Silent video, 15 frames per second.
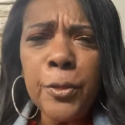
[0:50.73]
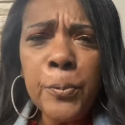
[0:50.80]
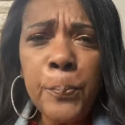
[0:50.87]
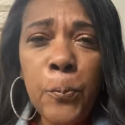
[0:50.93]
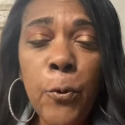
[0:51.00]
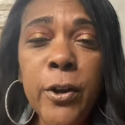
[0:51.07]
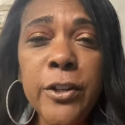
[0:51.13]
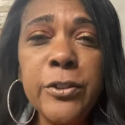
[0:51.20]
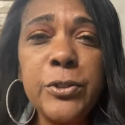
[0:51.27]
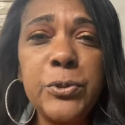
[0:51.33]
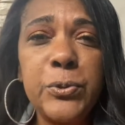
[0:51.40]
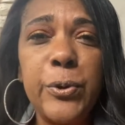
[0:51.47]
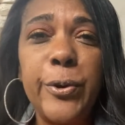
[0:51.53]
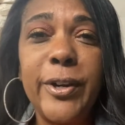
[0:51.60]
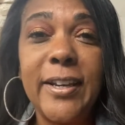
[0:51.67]
Point of the
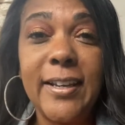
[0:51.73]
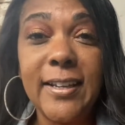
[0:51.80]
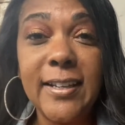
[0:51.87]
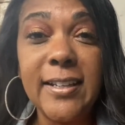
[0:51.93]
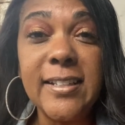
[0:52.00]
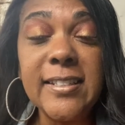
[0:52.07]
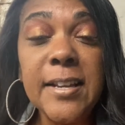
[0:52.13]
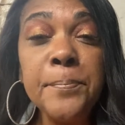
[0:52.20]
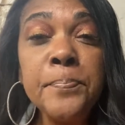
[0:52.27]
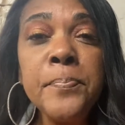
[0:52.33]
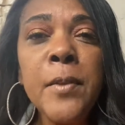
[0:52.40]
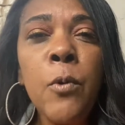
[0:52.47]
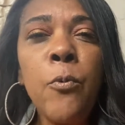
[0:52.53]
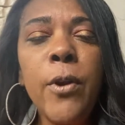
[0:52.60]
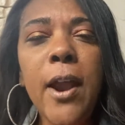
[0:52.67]
story is
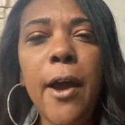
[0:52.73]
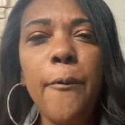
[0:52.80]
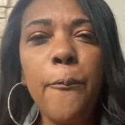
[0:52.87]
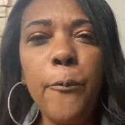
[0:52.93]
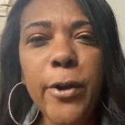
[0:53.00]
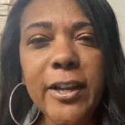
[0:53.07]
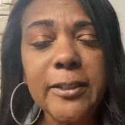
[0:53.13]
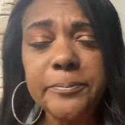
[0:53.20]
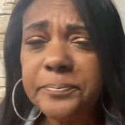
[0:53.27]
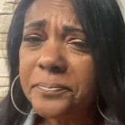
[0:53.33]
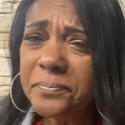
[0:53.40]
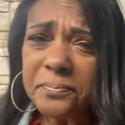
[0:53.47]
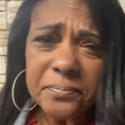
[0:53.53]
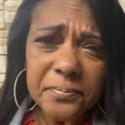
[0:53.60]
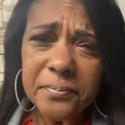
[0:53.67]
when I went,
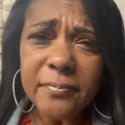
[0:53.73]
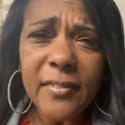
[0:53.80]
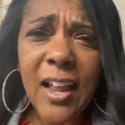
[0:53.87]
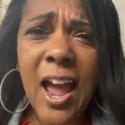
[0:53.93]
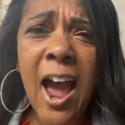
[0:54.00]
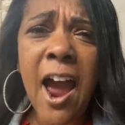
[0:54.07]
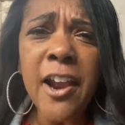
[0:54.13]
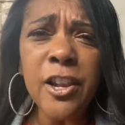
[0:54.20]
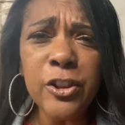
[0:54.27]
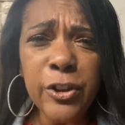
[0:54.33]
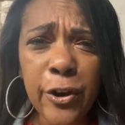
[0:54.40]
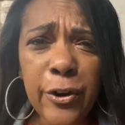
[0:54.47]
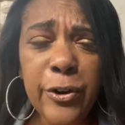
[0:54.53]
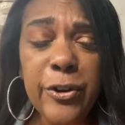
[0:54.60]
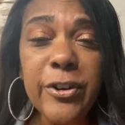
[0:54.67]
I
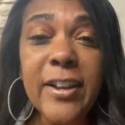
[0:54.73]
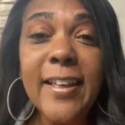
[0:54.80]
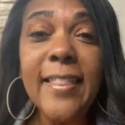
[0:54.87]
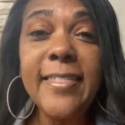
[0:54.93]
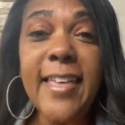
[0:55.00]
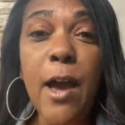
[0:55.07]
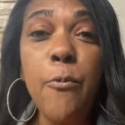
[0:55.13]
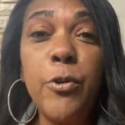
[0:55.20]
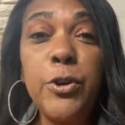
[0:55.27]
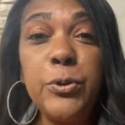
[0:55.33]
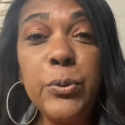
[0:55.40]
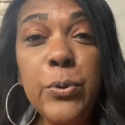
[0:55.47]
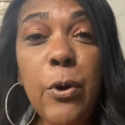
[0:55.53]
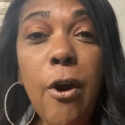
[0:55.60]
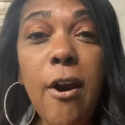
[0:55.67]
learned that when
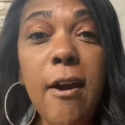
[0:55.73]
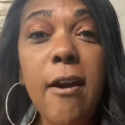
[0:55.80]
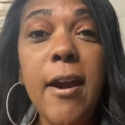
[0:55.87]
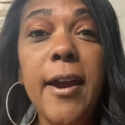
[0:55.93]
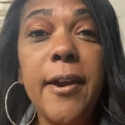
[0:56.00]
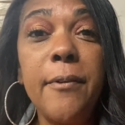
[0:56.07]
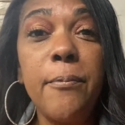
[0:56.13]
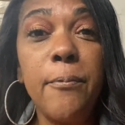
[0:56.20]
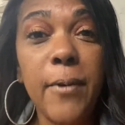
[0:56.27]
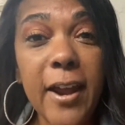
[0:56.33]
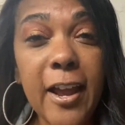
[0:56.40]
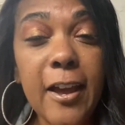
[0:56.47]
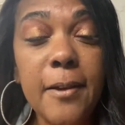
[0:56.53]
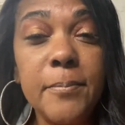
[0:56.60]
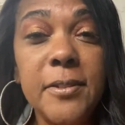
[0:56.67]
you are a
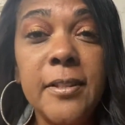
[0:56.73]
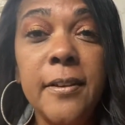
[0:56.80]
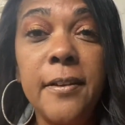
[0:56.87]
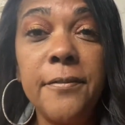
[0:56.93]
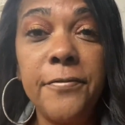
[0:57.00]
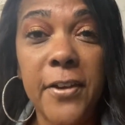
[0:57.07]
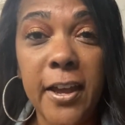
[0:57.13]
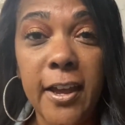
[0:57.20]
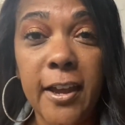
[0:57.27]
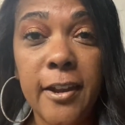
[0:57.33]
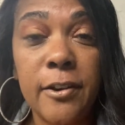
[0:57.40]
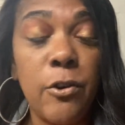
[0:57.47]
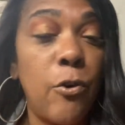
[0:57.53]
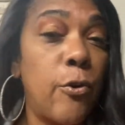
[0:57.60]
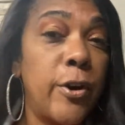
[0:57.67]
Rams fan,
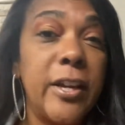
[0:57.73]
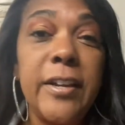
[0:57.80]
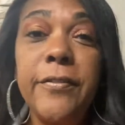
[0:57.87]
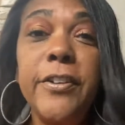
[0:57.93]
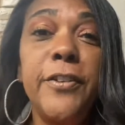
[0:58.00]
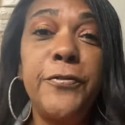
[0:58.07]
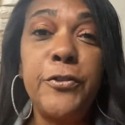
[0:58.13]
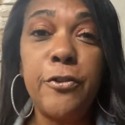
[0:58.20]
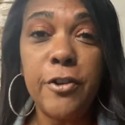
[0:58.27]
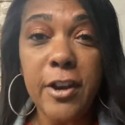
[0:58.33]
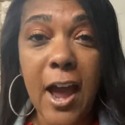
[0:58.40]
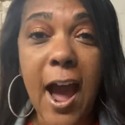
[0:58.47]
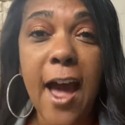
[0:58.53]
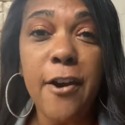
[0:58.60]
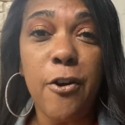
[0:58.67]
or even if you're
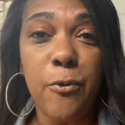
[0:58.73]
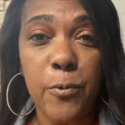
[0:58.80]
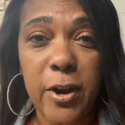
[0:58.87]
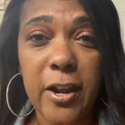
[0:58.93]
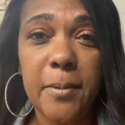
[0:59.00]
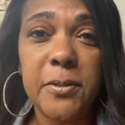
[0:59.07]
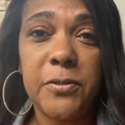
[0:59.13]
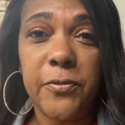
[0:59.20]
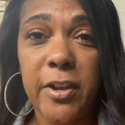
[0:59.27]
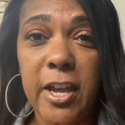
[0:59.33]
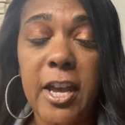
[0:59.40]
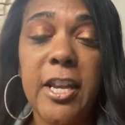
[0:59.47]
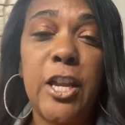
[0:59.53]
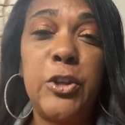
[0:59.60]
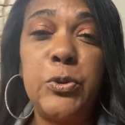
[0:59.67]
not a Rams
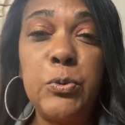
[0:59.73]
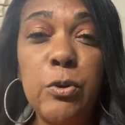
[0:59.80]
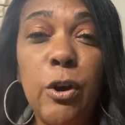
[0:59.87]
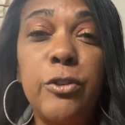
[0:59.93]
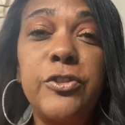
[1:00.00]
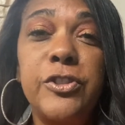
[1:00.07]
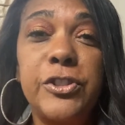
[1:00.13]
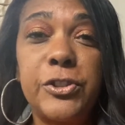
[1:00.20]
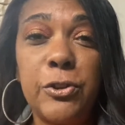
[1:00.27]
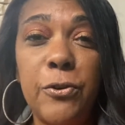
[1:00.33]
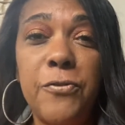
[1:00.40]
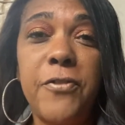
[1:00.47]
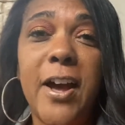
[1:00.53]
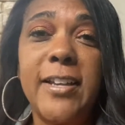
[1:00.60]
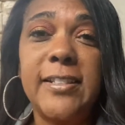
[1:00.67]
fan and you go to the
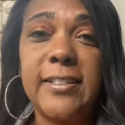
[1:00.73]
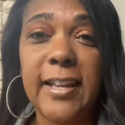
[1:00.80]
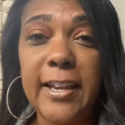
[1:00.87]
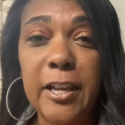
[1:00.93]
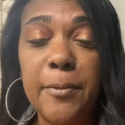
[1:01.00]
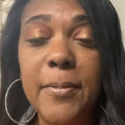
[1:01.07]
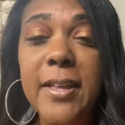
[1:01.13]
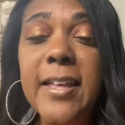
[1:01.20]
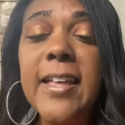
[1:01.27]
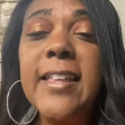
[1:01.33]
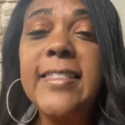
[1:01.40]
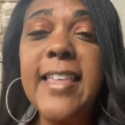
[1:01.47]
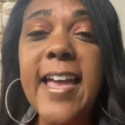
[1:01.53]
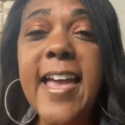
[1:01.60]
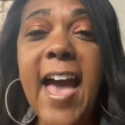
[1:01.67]
SoFi Stadium,
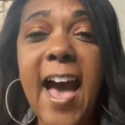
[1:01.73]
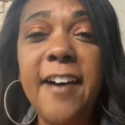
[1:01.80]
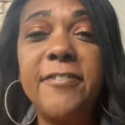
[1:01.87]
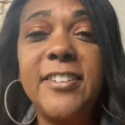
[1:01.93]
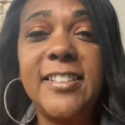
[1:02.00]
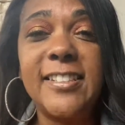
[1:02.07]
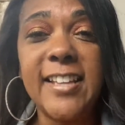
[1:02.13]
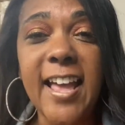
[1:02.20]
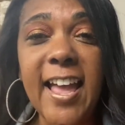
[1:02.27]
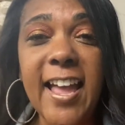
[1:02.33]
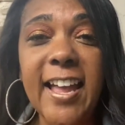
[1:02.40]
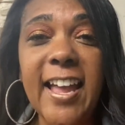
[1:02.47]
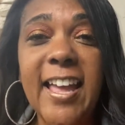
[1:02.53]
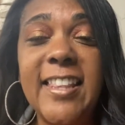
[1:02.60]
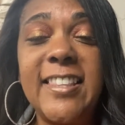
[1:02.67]
they have a saying.
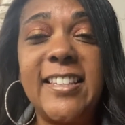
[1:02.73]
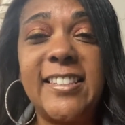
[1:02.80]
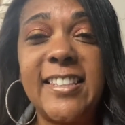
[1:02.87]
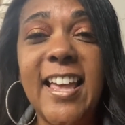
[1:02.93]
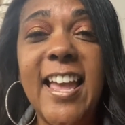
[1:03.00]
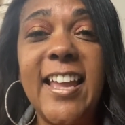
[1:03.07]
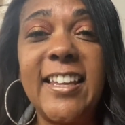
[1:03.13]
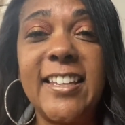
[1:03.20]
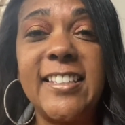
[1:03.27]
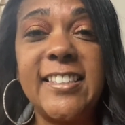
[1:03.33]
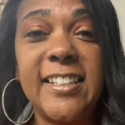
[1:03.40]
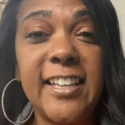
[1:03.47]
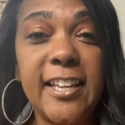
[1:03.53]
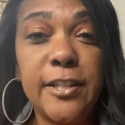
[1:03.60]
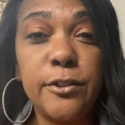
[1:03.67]
And the saying is
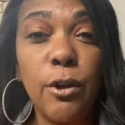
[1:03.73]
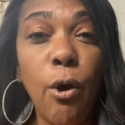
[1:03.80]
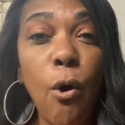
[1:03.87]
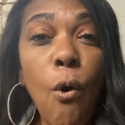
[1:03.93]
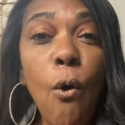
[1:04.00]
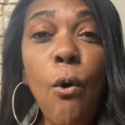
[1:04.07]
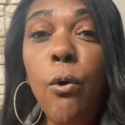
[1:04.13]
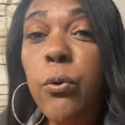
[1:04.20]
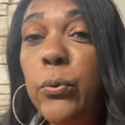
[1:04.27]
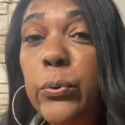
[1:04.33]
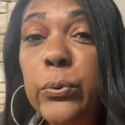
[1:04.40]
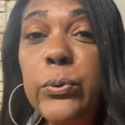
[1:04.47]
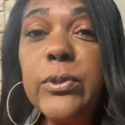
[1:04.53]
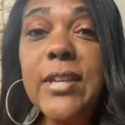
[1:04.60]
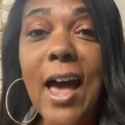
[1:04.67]
this
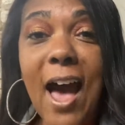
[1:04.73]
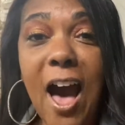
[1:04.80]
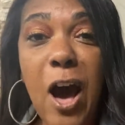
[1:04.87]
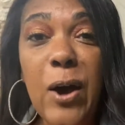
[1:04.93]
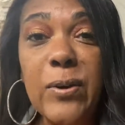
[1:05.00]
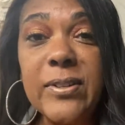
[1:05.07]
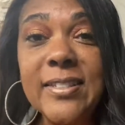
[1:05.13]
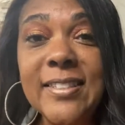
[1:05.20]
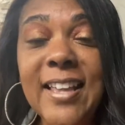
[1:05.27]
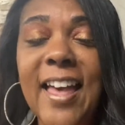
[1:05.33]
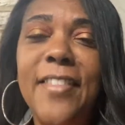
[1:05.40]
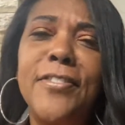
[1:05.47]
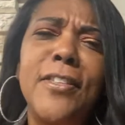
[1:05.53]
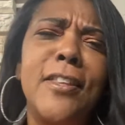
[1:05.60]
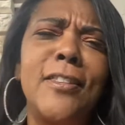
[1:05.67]
Whose house?
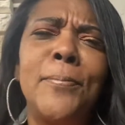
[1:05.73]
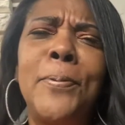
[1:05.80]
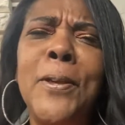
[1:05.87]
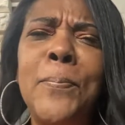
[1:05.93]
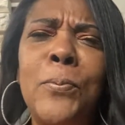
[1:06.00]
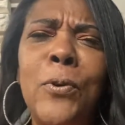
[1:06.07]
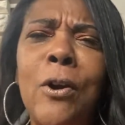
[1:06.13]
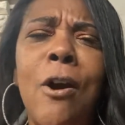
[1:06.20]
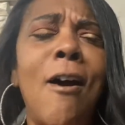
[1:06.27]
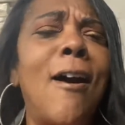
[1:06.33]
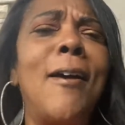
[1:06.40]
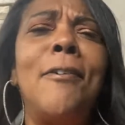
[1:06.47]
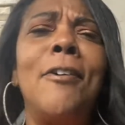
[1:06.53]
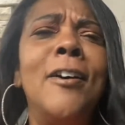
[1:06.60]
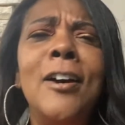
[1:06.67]
And then the people call
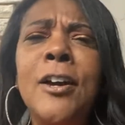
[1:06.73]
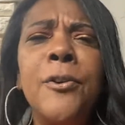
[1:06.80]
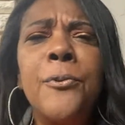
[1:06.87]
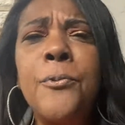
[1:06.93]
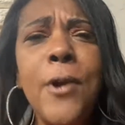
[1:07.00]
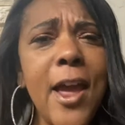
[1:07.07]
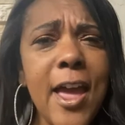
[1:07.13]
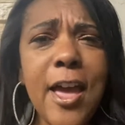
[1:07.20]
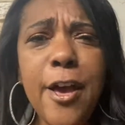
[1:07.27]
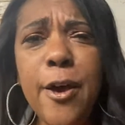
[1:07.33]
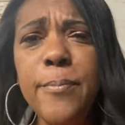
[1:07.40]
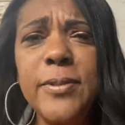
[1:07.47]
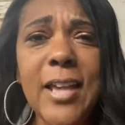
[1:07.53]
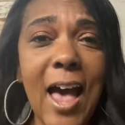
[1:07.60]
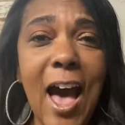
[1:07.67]
it
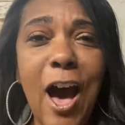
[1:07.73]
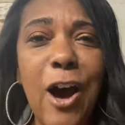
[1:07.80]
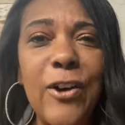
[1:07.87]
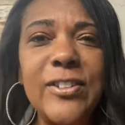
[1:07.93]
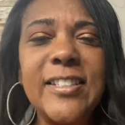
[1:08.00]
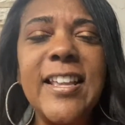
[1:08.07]
Rams house.